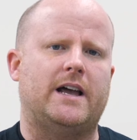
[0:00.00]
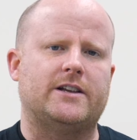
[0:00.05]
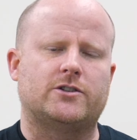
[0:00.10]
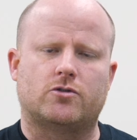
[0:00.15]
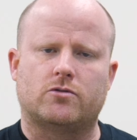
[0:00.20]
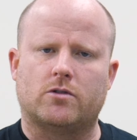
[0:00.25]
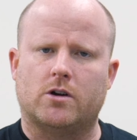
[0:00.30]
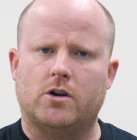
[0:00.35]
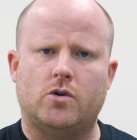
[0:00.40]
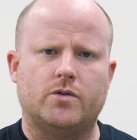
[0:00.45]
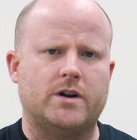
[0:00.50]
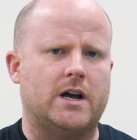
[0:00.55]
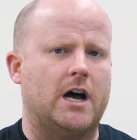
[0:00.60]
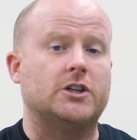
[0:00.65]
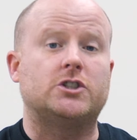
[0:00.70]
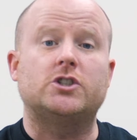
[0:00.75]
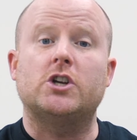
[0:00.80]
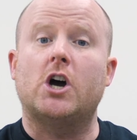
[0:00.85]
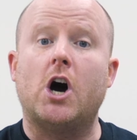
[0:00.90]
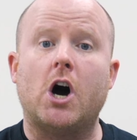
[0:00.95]
has grown a
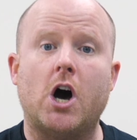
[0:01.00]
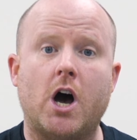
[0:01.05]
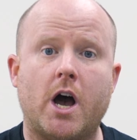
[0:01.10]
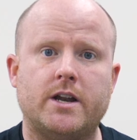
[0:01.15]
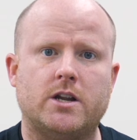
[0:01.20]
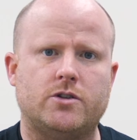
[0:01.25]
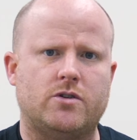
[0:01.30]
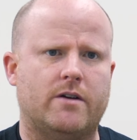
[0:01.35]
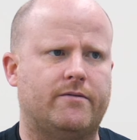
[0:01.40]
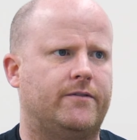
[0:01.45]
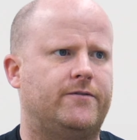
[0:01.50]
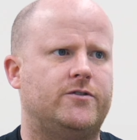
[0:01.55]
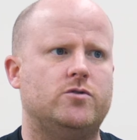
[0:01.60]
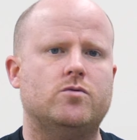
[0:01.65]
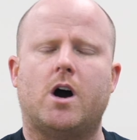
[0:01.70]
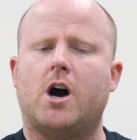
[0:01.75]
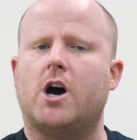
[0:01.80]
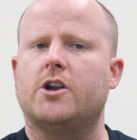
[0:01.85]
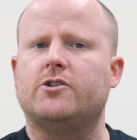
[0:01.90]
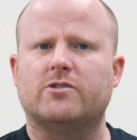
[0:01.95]
ton, you have a few
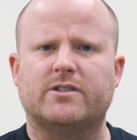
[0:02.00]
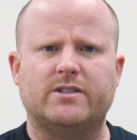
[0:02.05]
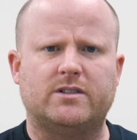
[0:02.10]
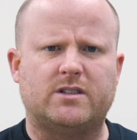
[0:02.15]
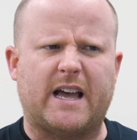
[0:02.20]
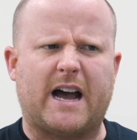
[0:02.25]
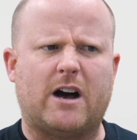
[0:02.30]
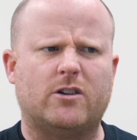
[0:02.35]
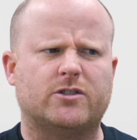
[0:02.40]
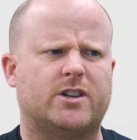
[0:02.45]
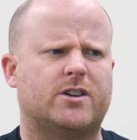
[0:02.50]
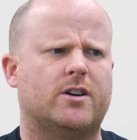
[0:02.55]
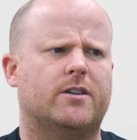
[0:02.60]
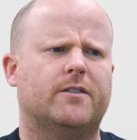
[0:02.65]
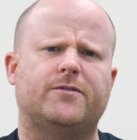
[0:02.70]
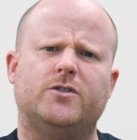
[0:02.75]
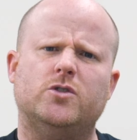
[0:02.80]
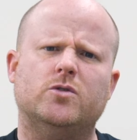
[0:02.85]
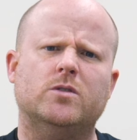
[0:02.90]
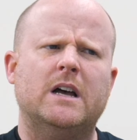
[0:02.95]
100,000 or a
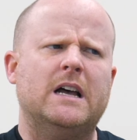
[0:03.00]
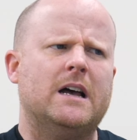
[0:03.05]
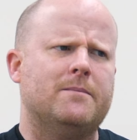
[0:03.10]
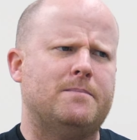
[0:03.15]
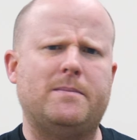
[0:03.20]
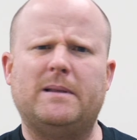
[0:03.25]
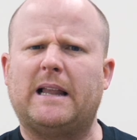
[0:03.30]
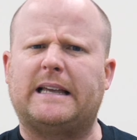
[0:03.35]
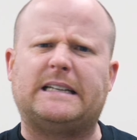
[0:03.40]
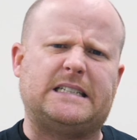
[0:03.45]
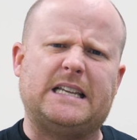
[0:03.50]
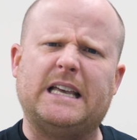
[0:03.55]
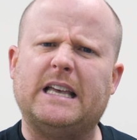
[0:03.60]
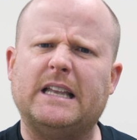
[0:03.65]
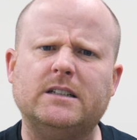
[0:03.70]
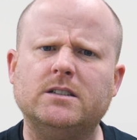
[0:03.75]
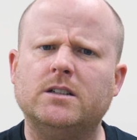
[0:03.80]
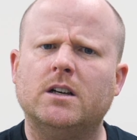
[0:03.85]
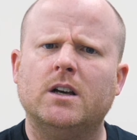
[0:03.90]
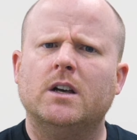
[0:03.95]
few, maybe like
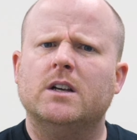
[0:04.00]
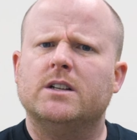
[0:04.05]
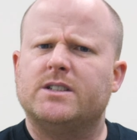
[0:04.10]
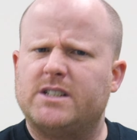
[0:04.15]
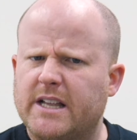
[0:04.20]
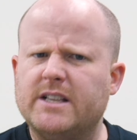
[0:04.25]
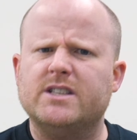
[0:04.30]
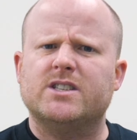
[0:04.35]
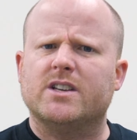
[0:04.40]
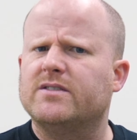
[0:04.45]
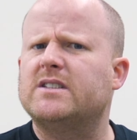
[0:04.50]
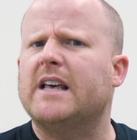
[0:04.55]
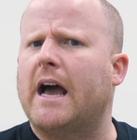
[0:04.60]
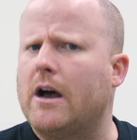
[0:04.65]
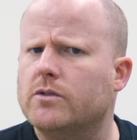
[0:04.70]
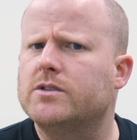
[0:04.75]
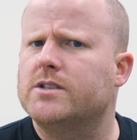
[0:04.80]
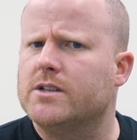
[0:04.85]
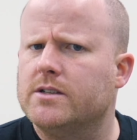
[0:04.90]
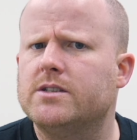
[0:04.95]
tens of
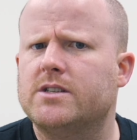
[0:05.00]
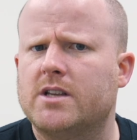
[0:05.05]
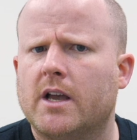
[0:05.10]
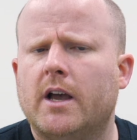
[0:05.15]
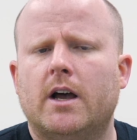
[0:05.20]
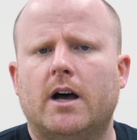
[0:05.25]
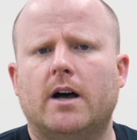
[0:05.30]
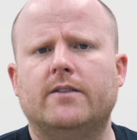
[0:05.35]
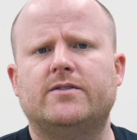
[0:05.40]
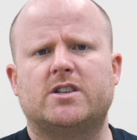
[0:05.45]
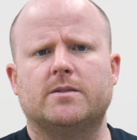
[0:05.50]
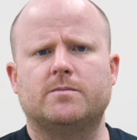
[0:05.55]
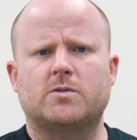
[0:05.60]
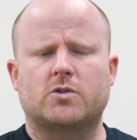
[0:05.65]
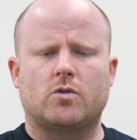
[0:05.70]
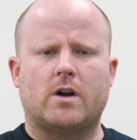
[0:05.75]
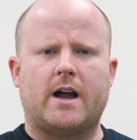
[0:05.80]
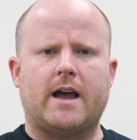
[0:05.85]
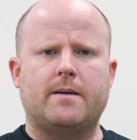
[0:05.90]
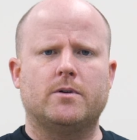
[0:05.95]
thousands of
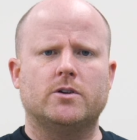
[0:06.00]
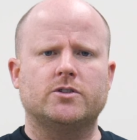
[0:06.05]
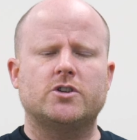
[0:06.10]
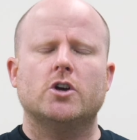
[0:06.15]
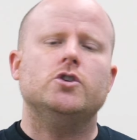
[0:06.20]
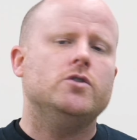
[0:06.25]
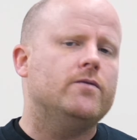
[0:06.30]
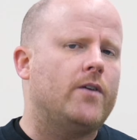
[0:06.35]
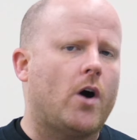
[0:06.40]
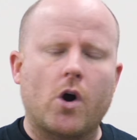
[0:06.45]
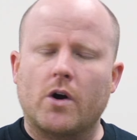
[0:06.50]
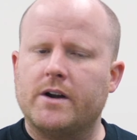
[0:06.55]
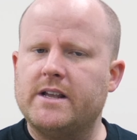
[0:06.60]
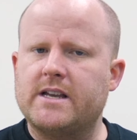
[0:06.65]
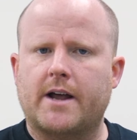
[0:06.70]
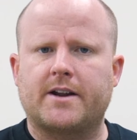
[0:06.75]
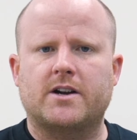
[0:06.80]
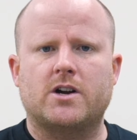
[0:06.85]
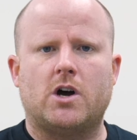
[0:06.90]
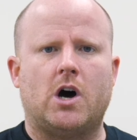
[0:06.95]
subscribers, you've already
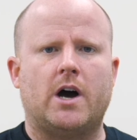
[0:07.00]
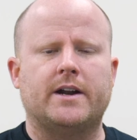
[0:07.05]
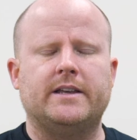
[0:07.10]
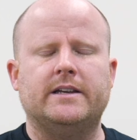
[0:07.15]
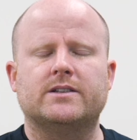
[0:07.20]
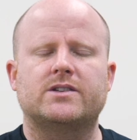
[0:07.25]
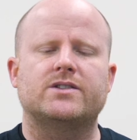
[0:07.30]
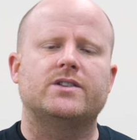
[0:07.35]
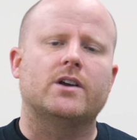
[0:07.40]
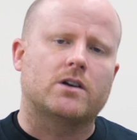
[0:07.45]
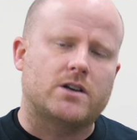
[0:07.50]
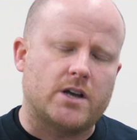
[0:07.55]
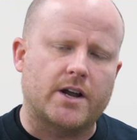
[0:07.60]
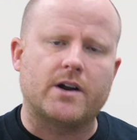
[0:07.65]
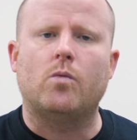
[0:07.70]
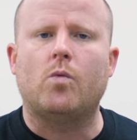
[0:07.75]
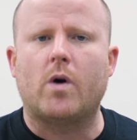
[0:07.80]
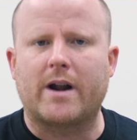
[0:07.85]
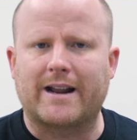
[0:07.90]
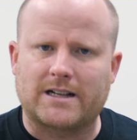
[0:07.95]
got an audience. They're gonna
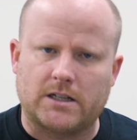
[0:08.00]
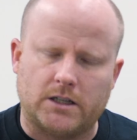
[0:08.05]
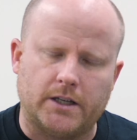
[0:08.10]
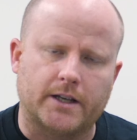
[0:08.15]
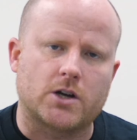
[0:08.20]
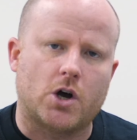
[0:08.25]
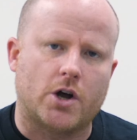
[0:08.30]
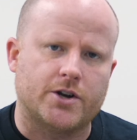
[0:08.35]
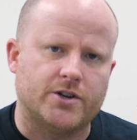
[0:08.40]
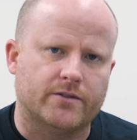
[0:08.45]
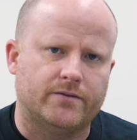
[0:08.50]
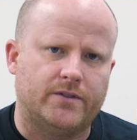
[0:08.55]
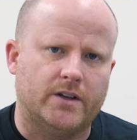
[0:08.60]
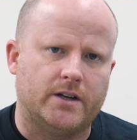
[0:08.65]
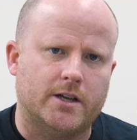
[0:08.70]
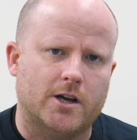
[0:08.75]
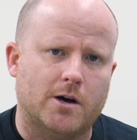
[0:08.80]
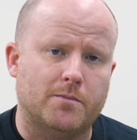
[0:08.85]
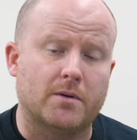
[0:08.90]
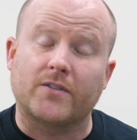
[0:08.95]
wanna click on your
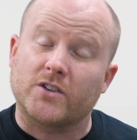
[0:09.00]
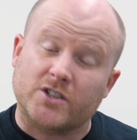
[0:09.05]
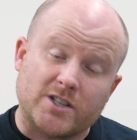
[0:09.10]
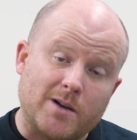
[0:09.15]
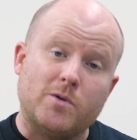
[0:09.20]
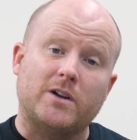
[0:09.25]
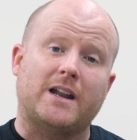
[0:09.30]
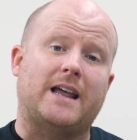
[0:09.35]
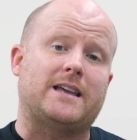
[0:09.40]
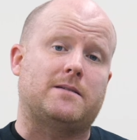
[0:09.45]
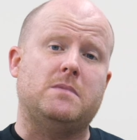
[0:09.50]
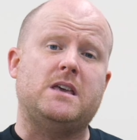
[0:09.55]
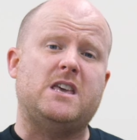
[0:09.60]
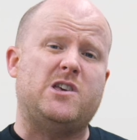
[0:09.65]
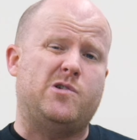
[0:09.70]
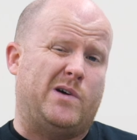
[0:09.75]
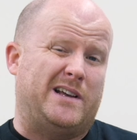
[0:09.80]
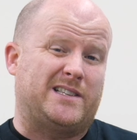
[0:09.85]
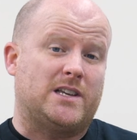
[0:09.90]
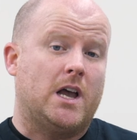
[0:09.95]
video. But for someone like me
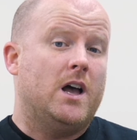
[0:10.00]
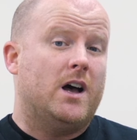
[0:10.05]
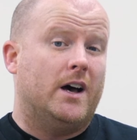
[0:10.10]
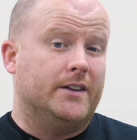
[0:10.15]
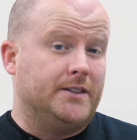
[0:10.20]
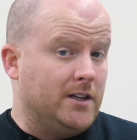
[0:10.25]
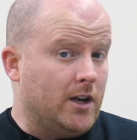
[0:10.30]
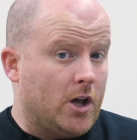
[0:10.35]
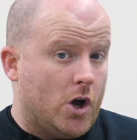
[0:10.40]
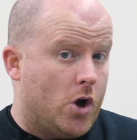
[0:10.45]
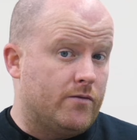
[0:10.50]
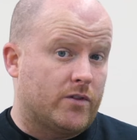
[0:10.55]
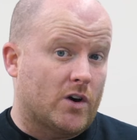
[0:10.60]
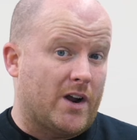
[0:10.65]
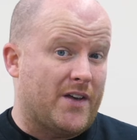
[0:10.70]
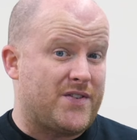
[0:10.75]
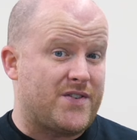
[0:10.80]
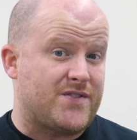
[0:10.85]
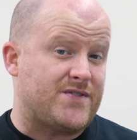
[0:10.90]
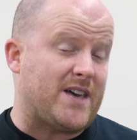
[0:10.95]
who has a little over
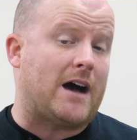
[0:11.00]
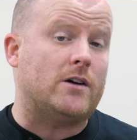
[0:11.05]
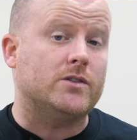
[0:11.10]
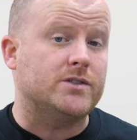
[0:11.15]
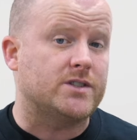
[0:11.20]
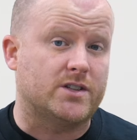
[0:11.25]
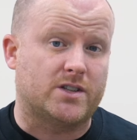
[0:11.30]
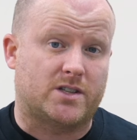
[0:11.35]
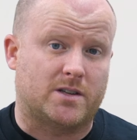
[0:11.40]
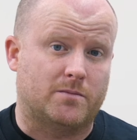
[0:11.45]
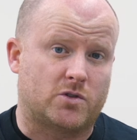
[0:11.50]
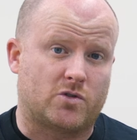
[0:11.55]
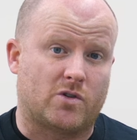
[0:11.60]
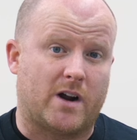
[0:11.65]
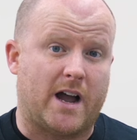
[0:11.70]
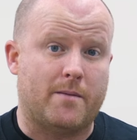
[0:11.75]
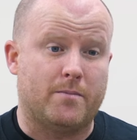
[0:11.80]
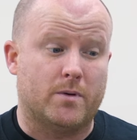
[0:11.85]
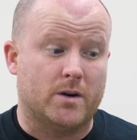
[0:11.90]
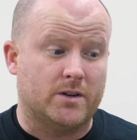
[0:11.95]
1,000
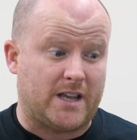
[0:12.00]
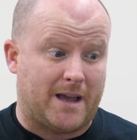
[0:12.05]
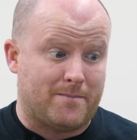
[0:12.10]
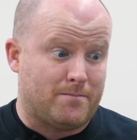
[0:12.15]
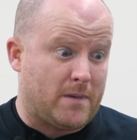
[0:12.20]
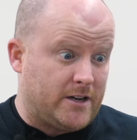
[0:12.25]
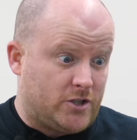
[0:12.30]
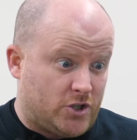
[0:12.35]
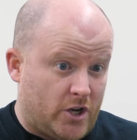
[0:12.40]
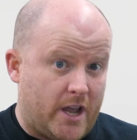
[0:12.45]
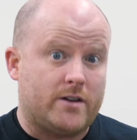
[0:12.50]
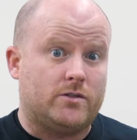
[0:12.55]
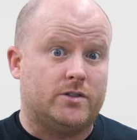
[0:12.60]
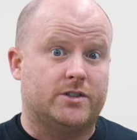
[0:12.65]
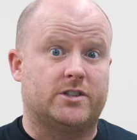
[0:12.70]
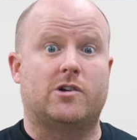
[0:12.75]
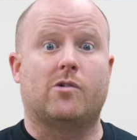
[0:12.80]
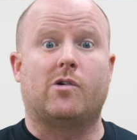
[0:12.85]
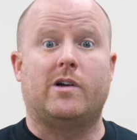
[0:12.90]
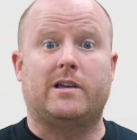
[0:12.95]
subscribers and my channel is
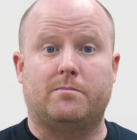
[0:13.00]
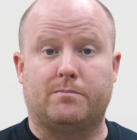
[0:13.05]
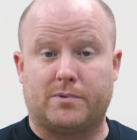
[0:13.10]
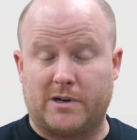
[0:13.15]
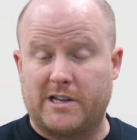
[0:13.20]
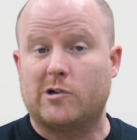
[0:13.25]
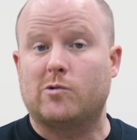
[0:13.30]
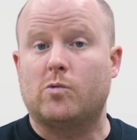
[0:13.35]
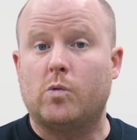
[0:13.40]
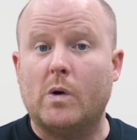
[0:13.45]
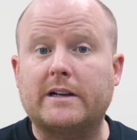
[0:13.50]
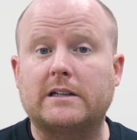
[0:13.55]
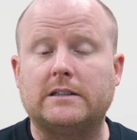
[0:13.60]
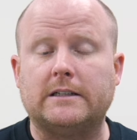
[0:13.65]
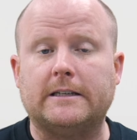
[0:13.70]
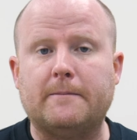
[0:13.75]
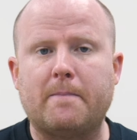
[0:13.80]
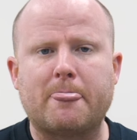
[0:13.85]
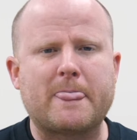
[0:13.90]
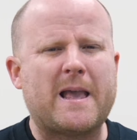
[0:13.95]
growing pretty
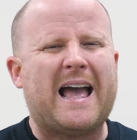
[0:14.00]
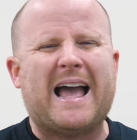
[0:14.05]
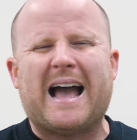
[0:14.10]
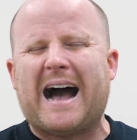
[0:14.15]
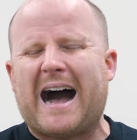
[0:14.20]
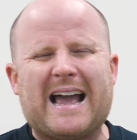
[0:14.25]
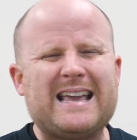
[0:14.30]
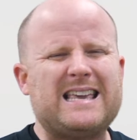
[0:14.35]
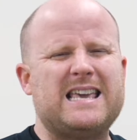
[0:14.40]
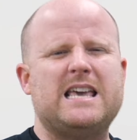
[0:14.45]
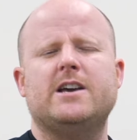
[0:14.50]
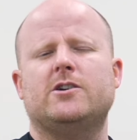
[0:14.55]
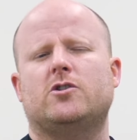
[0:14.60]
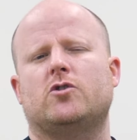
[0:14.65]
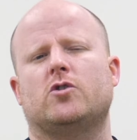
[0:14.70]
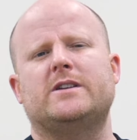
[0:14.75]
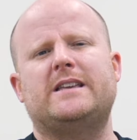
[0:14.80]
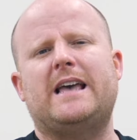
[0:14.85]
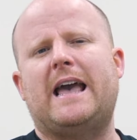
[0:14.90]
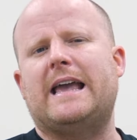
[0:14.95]
quickly, I can't
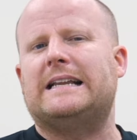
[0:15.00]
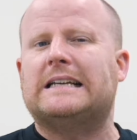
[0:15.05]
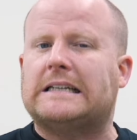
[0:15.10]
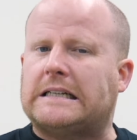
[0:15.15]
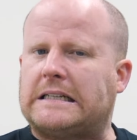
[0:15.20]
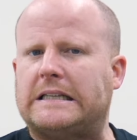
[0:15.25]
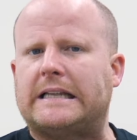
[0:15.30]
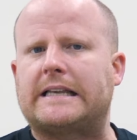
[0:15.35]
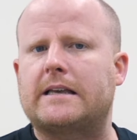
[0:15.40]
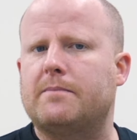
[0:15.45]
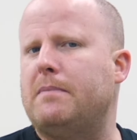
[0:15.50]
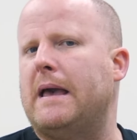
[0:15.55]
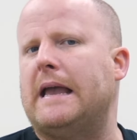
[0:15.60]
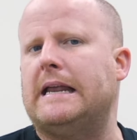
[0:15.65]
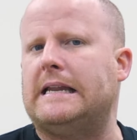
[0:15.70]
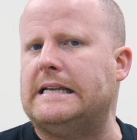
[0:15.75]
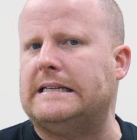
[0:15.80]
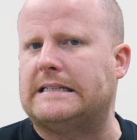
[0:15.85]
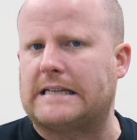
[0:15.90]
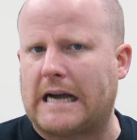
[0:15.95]
create
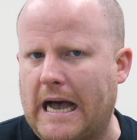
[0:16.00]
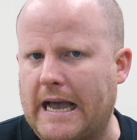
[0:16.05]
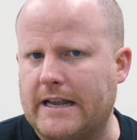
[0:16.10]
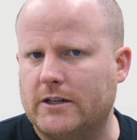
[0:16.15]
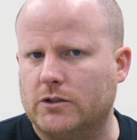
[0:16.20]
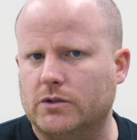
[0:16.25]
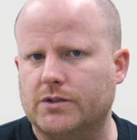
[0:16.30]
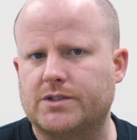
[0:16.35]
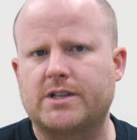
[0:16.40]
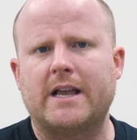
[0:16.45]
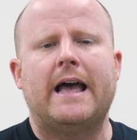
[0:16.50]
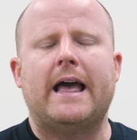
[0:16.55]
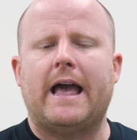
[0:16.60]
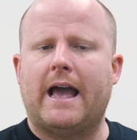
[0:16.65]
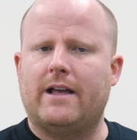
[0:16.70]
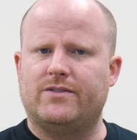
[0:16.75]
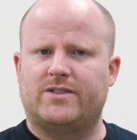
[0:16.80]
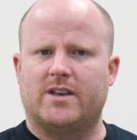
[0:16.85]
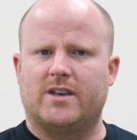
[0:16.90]
clickbaity titles and